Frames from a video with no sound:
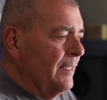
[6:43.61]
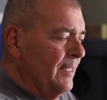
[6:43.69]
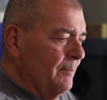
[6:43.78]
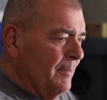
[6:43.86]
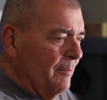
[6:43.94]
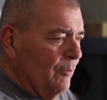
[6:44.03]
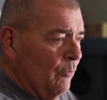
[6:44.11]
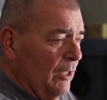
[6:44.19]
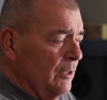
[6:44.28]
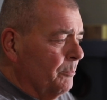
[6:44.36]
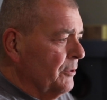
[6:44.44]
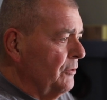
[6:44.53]
I think maybe with
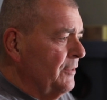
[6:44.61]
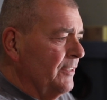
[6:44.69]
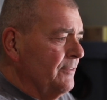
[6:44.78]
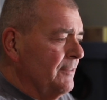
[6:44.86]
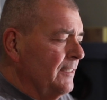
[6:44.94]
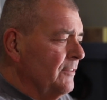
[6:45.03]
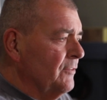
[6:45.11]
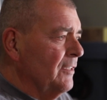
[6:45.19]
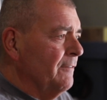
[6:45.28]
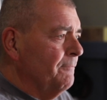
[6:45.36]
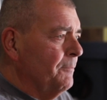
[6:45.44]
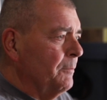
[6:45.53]
all the protesting and stuff,
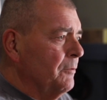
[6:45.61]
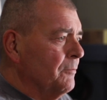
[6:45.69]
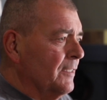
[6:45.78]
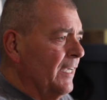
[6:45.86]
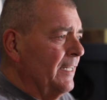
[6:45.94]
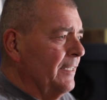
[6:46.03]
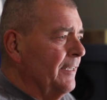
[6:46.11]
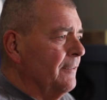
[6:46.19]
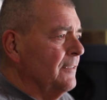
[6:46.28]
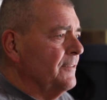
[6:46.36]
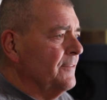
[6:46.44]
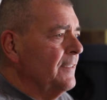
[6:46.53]
people were kind of
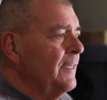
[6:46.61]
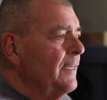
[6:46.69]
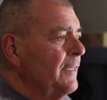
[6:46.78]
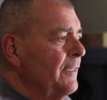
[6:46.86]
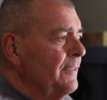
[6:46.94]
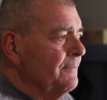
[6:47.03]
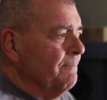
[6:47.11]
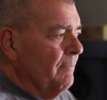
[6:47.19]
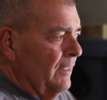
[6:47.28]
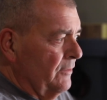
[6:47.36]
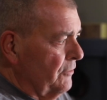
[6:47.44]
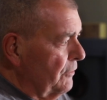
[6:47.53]
careless.
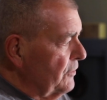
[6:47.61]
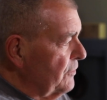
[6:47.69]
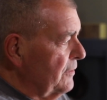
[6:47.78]
So